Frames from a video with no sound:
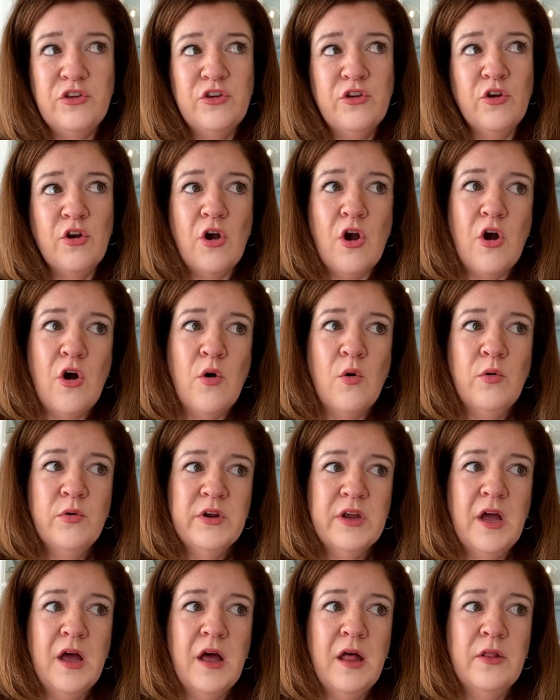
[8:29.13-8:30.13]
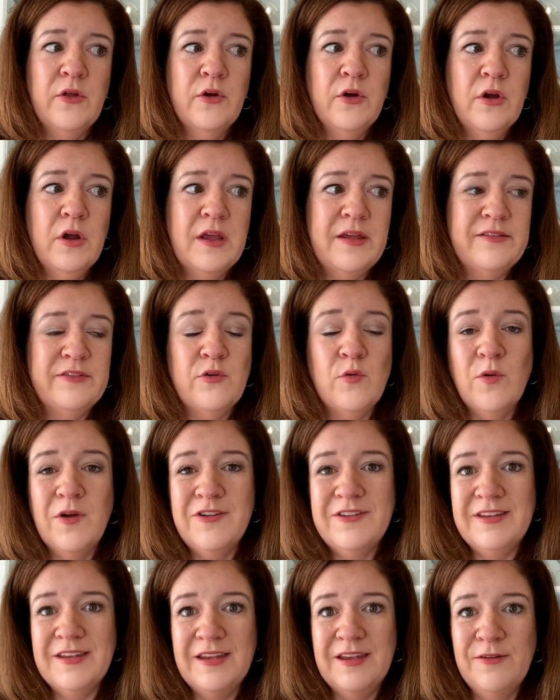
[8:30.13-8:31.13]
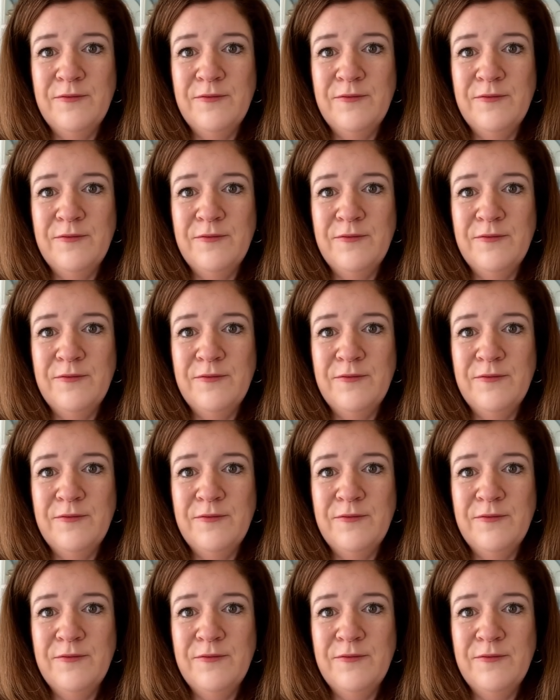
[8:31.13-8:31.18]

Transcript: your old color is going to